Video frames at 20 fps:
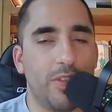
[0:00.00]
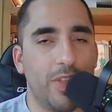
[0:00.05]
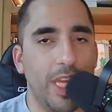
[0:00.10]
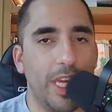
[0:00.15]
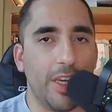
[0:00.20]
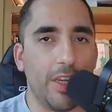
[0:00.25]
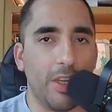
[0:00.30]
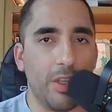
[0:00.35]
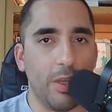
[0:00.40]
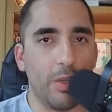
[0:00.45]

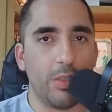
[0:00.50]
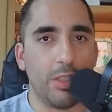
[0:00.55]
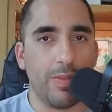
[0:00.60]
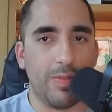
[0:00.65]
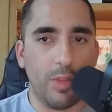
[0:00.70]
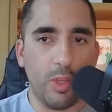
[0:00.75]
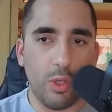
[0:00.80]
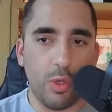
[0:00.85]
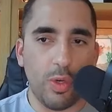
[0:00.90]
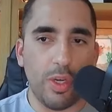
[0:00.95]
Thank you to those of
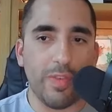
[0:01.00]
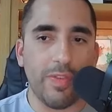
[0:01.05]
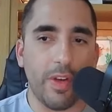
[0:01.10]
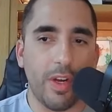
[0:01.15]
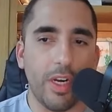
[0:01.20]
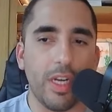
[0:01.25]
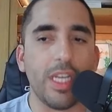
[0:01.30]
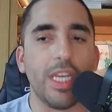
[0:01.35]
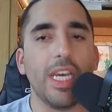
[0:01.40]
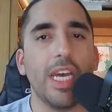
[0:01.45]
you who have
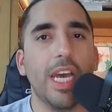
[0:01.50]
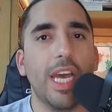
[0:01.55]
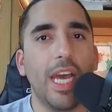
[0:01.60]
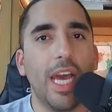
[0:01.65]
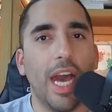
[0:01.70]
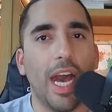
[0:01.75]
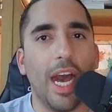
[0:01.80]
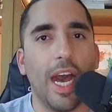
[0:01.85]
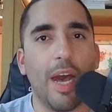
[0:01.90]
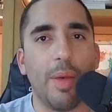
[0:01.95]
already
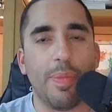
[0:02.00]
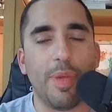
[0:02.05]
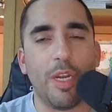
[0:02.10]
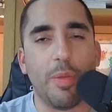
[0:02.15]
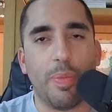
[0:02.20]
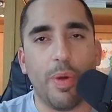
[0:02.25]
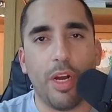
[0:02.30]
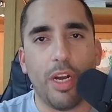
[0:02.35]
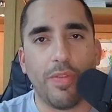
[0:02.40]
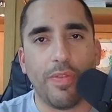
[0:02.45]
been a
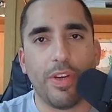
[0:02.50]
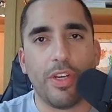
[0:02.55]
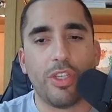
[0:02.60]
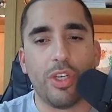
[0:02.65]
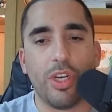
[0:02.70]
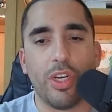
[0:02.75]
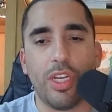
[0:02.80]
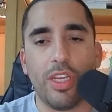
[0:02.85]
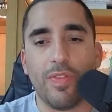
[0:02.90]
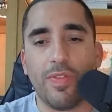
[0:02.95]
part of our
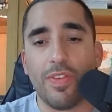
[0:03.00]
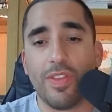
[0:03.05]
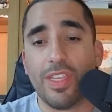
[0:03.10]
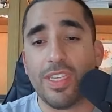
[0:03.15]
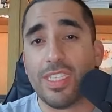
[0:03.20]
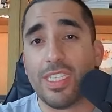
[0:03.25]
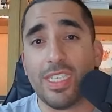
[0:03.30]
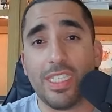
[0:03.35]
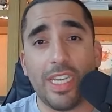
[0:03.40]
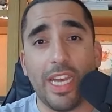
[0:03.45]
journey for
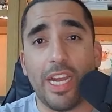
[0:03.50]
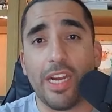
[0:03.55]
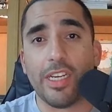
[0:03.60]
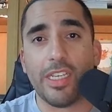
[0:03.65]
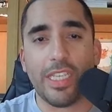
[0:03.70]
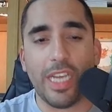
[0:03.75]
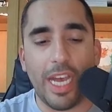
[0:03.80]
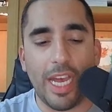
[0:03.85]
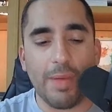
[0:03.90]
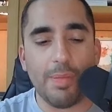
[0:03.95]
this entire
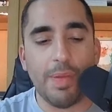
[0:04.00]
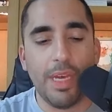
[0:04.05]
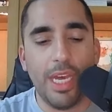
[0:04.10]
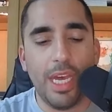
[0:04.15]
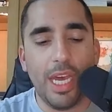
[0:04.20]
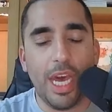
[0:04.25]
time.